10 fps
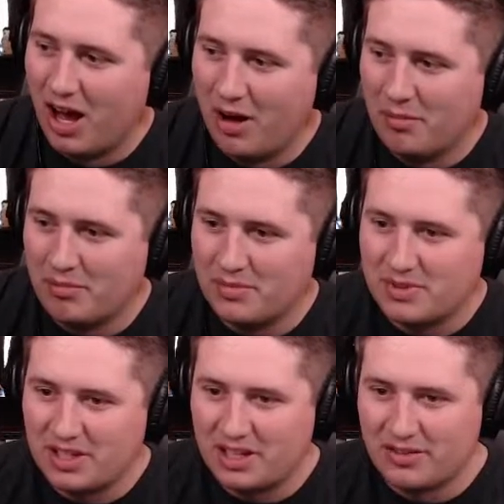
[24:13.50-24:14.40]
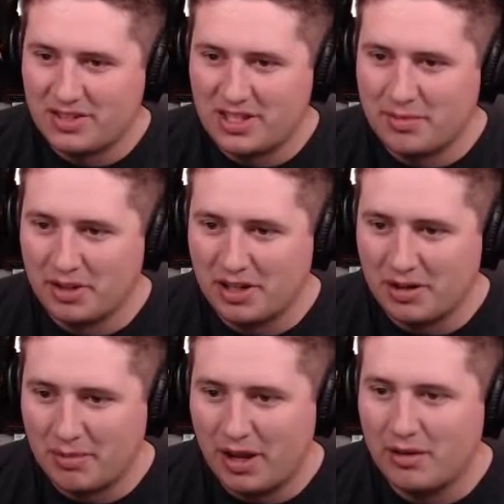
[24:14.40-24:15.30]
Um, did it give us the ability
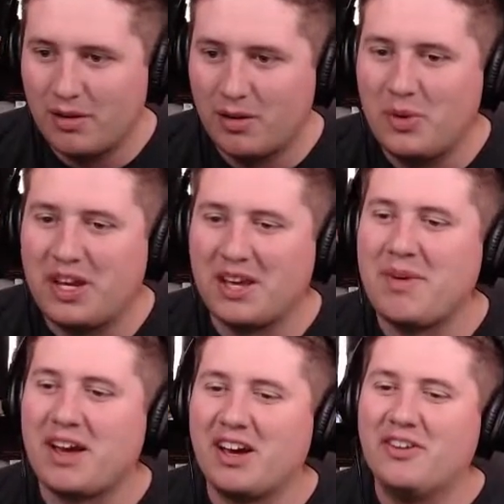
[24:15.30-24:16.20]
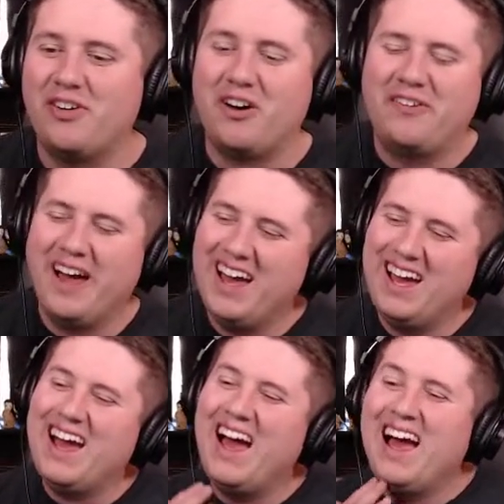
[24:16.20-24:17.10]
to... We can Mega Evolve.
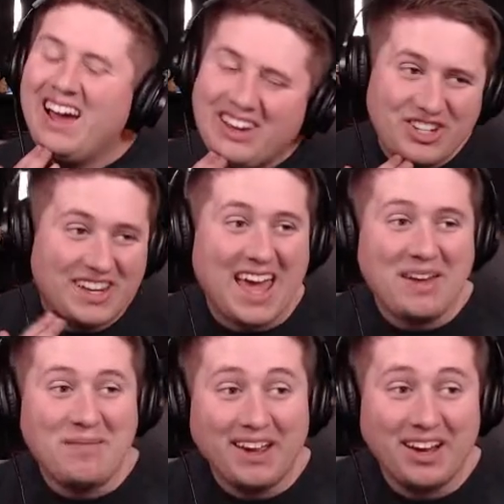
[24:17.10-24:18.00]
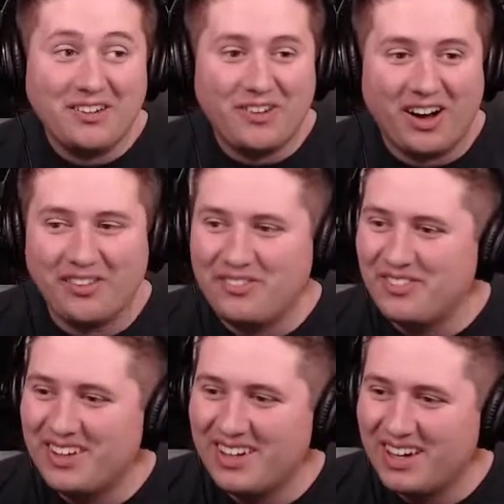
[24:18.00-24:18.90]
She can't Mega Evolve.